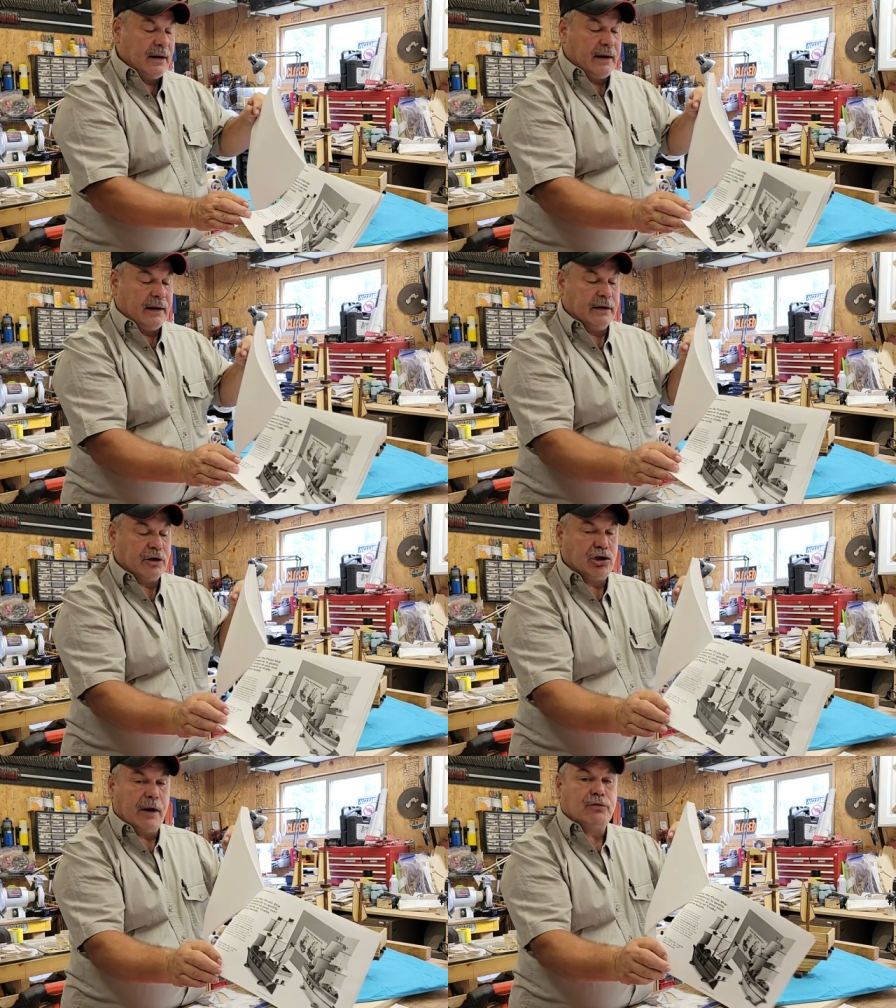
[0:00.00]
and the
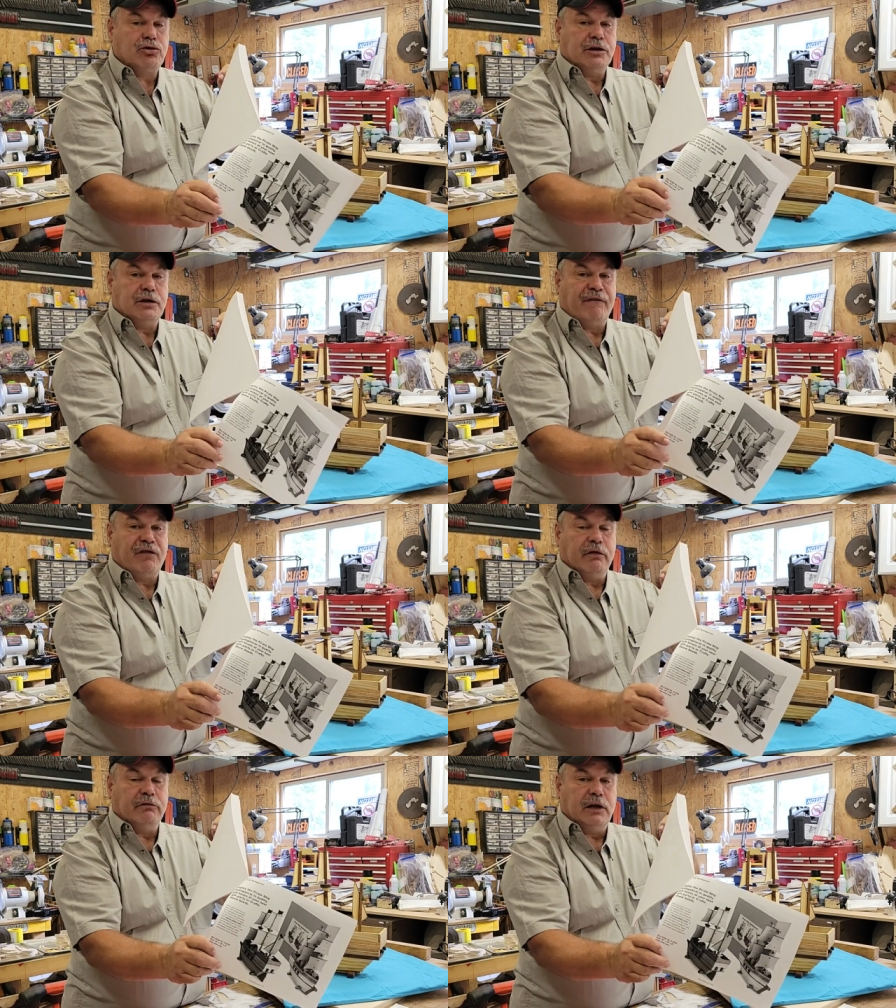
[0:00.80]
ship should
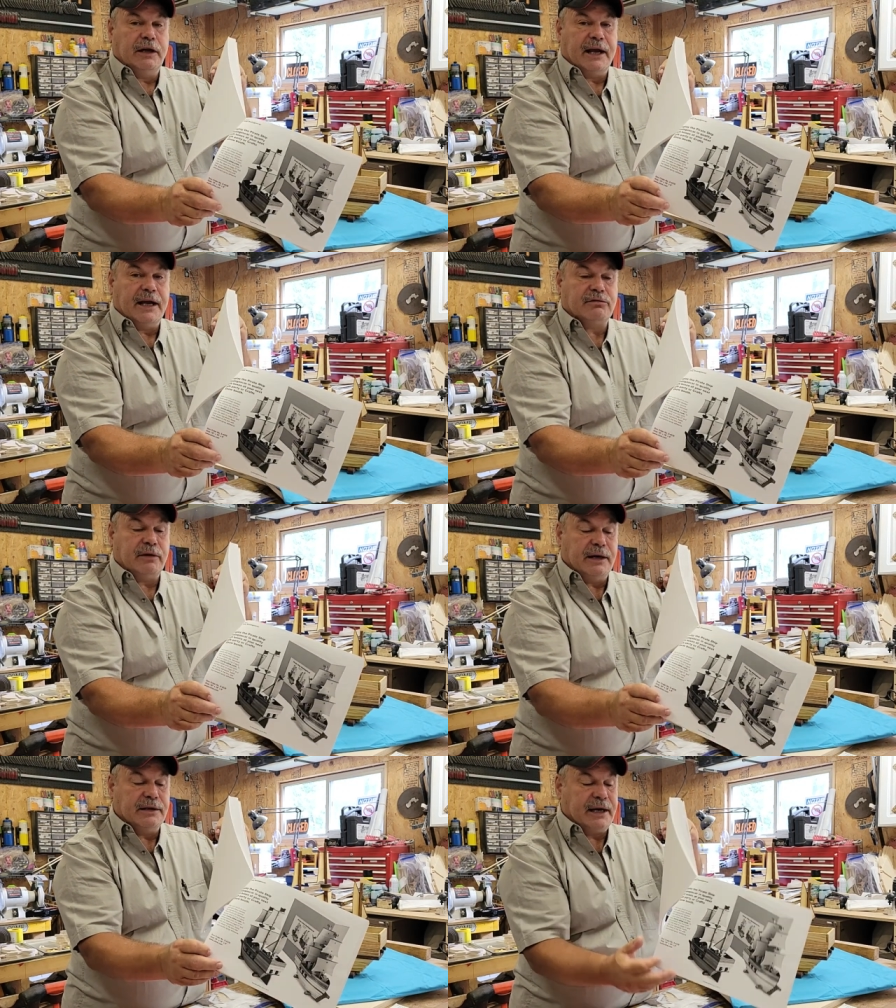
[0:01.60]
fit really nice
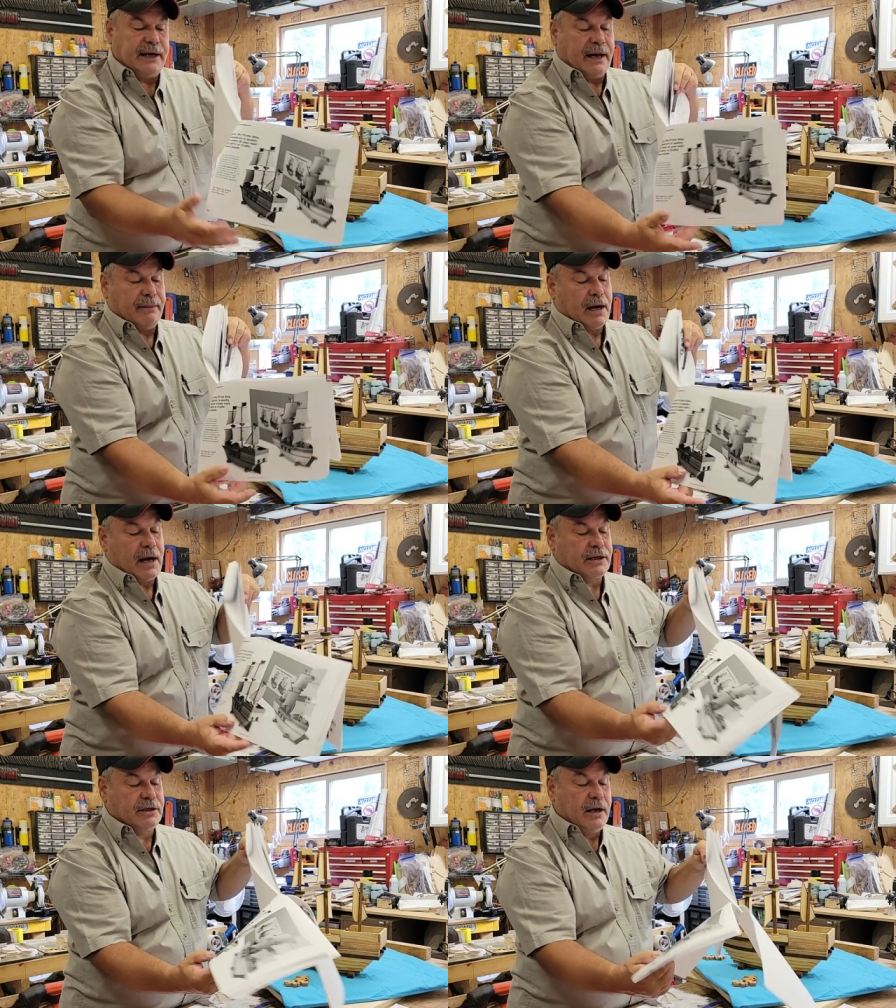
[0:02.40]
right inside that
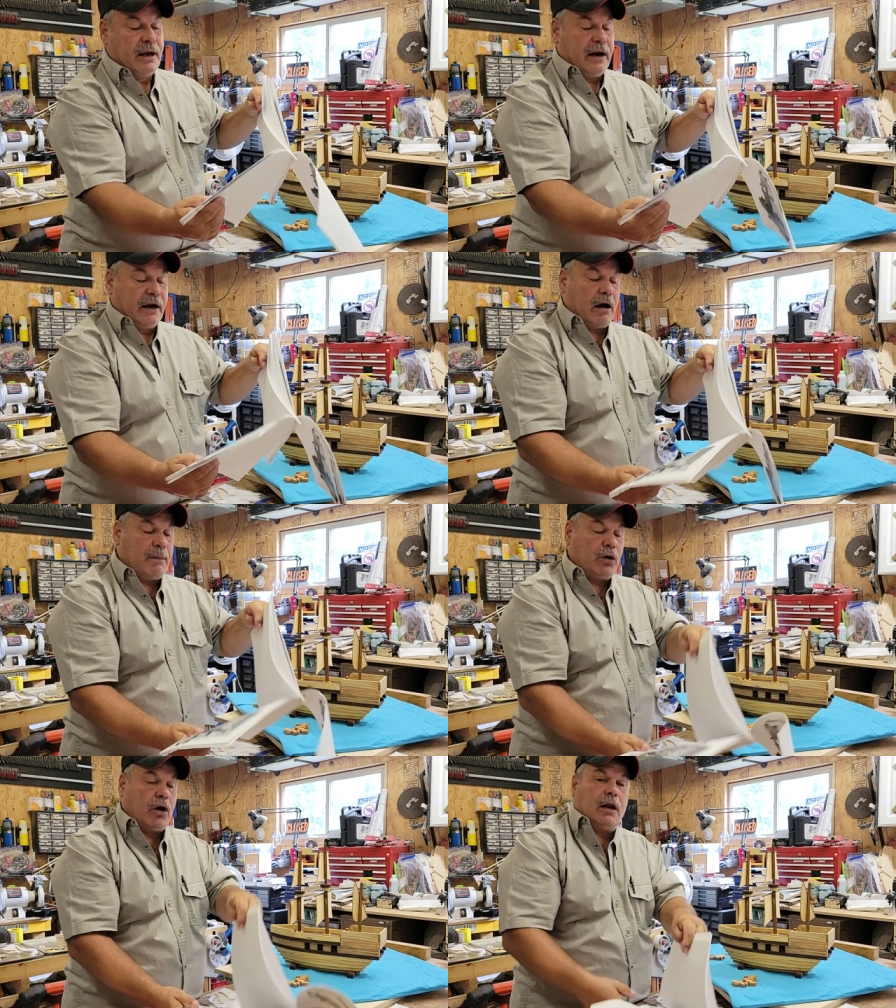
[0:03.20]
box. And I'll
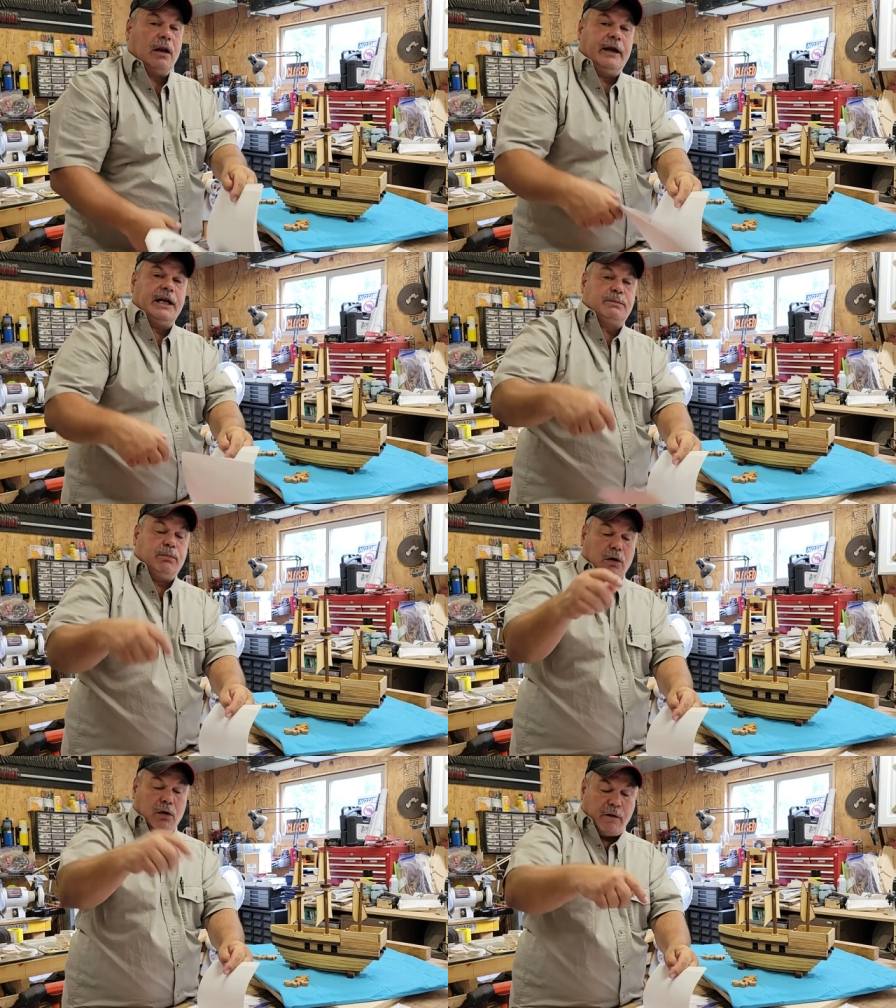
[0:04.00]
put all the links
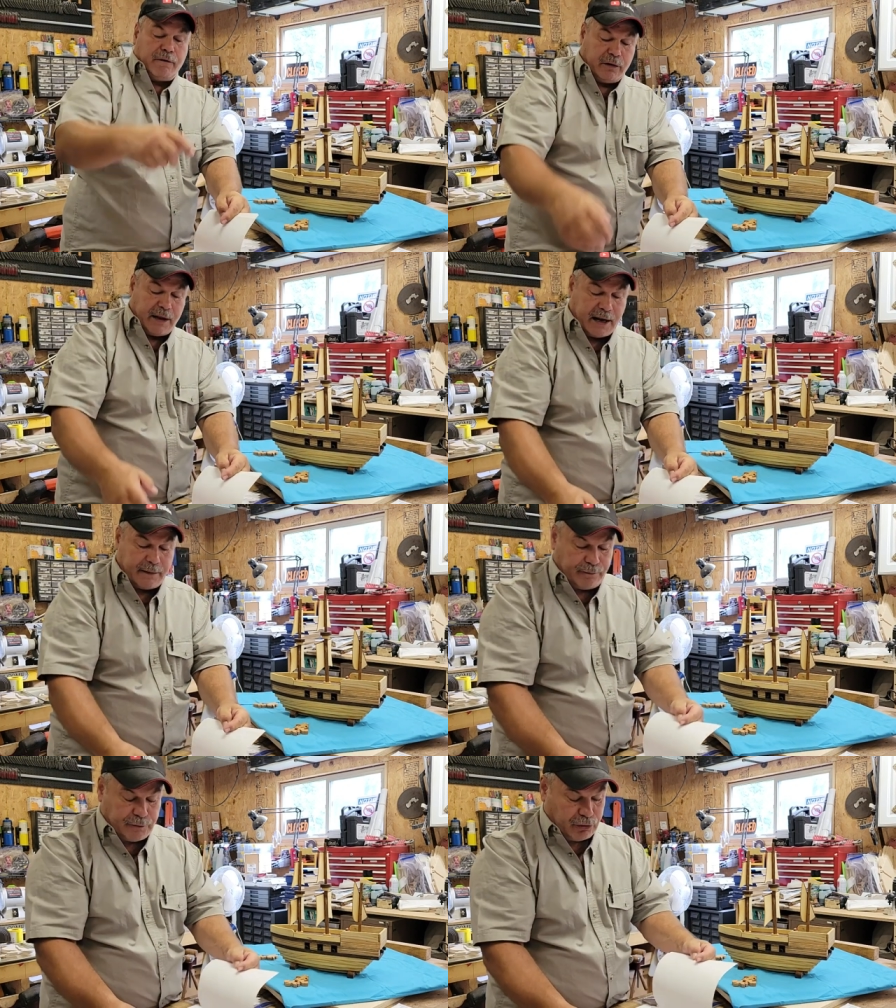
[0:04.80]
below for
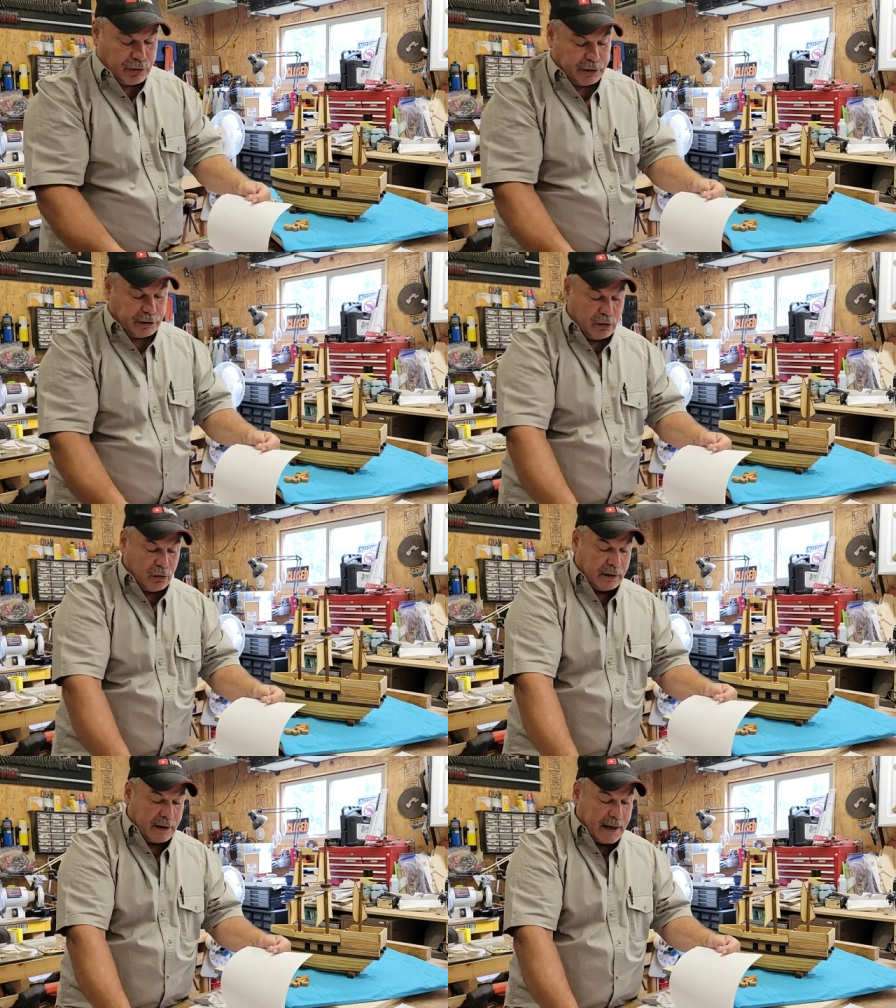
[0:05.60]
that, so you can
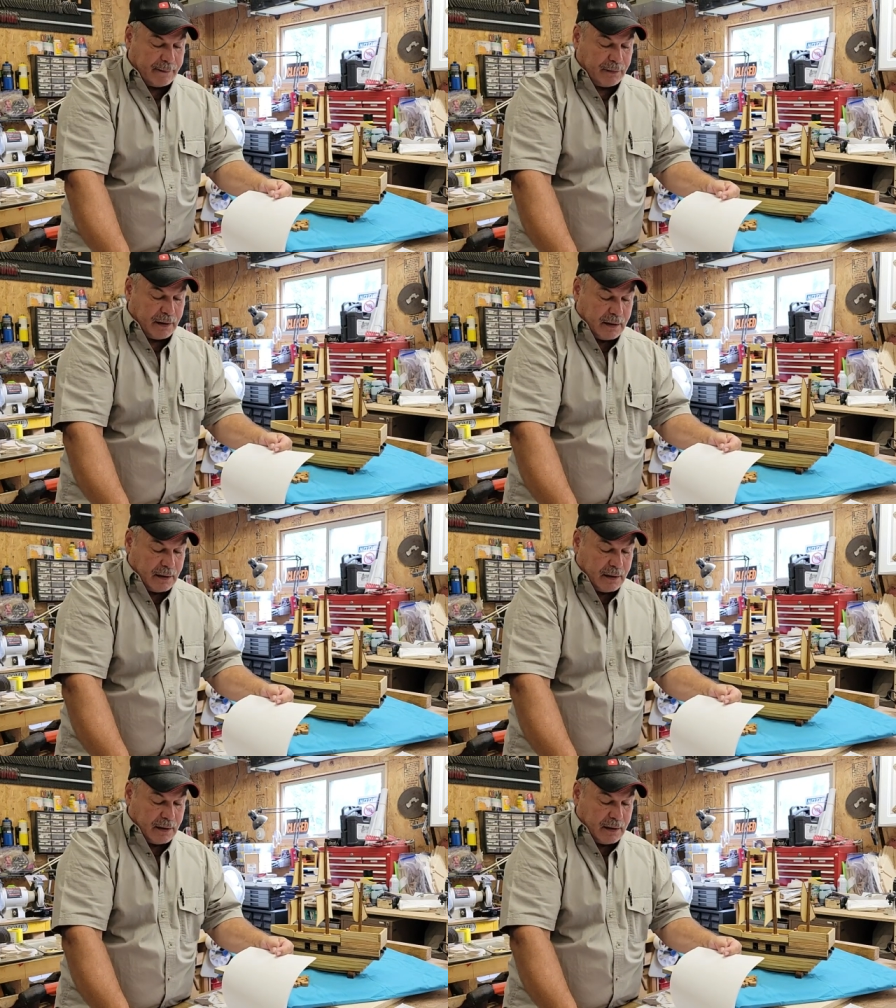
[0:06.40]
go to that.